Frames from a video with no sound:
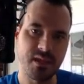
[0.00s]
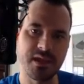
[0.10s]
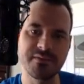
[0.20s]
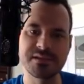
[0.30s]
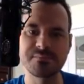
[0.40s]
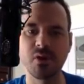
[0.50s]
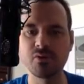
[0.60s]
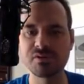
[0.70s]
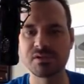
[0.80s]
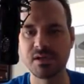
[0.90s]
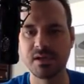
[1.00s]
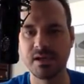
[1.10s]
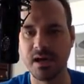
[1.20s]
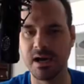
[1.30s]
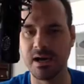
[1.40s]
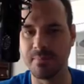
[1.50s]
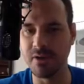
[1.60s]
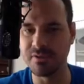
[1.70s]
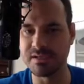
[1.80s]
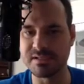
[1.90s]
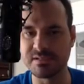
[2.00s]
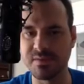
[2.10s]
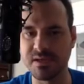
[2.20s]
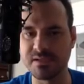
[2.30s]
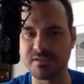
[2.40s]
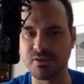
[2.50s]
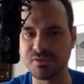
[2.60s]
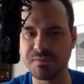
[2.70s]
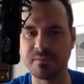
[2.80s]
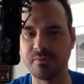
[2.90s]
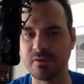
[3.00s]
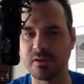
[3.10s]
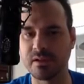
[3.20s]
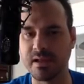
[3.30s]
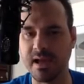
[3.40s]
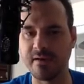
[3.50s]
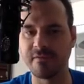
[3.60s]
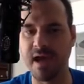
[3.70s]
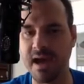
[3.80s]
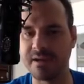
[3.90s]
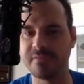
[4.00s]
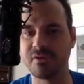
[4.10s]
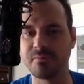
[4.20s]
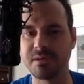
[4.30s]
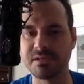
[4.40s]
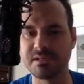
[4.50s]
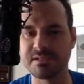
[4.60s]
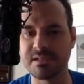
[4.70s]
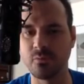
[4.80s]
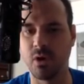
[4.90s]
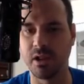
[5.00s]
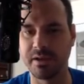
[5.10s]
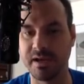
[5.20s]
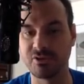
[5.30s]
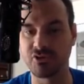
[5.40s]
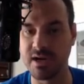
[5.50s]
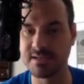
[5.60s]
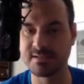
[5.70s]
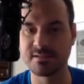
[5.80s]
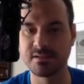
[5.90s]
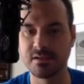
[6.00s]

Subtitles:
in this post about this, is because those people have added their BTC wallet address